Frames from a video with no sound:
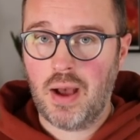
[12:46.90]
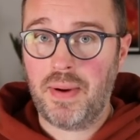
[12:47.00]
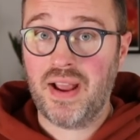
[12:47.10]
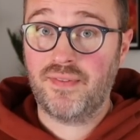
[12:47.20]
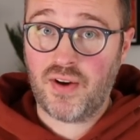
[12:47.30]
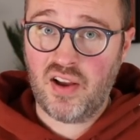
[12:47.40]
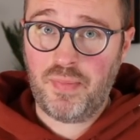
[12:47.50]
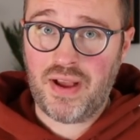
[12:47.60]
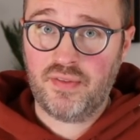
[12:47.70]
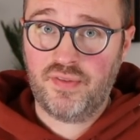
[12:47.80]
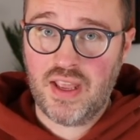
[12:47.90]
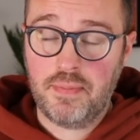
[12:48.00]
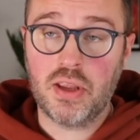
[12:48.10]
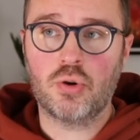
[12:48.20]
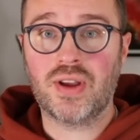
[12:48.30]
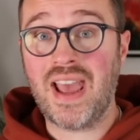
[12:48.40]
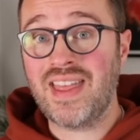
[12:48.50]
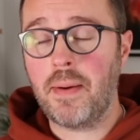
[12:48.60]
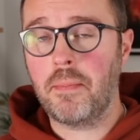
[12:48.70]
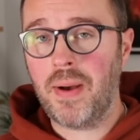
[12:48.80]
pay a £5 fee, but you'll get
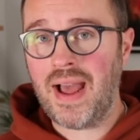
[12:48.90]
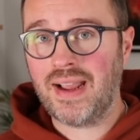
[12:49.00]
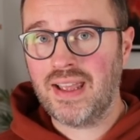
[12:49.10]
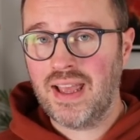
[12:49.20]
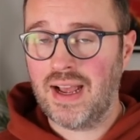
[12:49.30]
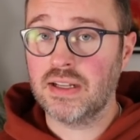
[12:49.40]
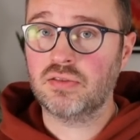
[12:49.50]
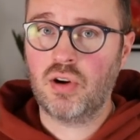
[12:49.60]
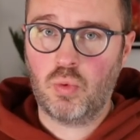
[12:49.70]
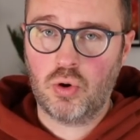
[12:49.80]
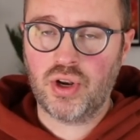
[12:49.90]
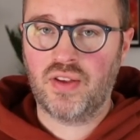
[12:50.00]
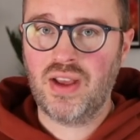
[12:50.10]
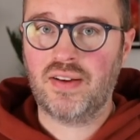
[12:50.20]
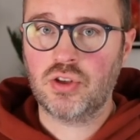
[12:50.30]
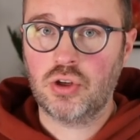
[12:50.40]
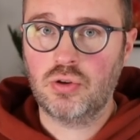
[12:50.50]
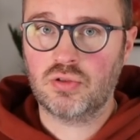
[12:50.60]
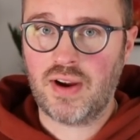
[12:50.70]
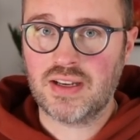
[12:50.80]
that back as a reward if you have two
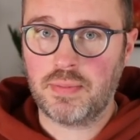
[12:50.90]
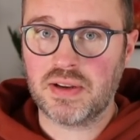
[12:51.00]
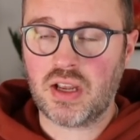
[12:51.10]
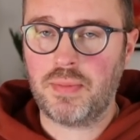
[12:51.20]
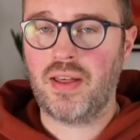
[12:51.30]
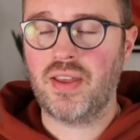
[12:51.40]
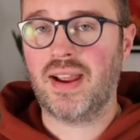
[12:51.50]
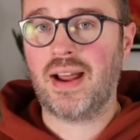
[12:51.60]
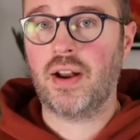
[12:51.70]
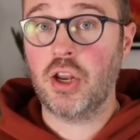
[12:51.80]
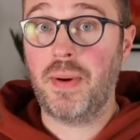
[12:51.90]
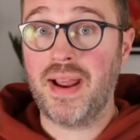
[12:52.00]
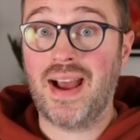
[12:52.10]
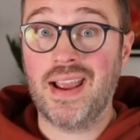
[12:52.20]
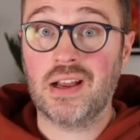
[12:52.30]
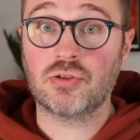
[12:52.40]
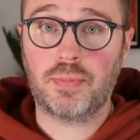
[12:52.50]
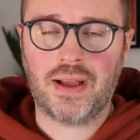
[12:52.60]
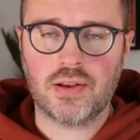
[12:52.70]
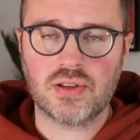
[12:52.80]
direct debits coming out of the account and you pay
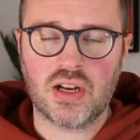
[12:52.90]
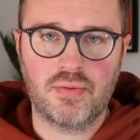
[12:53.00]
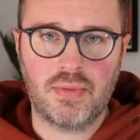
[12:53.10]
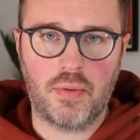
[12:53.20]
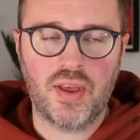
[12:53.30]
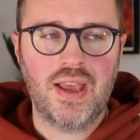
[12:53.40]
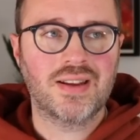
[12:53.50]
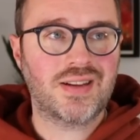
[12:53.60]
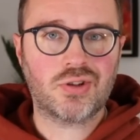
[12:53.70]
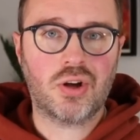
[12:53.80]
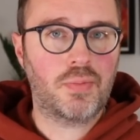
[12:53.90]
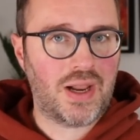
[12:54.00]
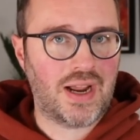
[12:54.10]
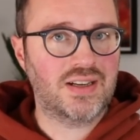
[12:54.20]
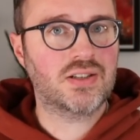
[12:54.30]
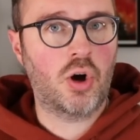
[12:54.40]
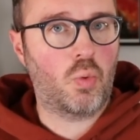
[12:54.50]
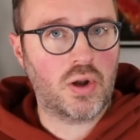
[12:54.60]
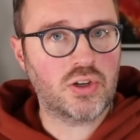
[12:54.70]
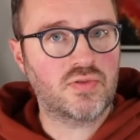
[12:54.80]
£800 every month. Sounds complicated. It's not.
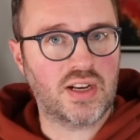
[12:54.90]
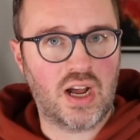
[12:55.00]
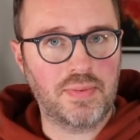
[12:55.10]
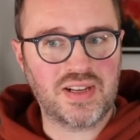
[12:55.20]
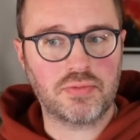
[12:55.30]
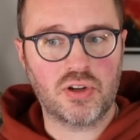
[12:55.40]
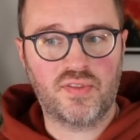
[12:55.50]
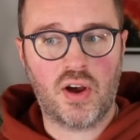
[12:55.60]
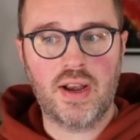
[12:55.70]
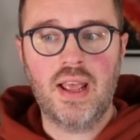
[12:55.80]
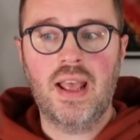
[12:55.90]
Once you've set it up, it's absolutely fine.